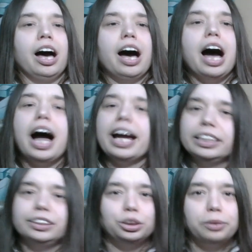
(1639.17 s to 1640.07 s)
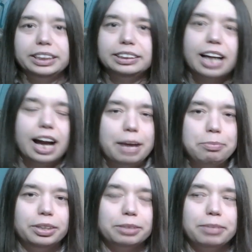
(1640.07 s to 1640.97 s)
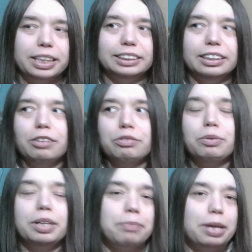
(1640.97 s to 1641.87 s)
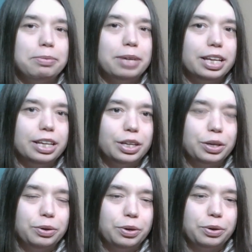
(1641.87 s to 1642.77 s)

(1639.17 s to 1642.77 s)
I enjoy time with myself when maybe, you know,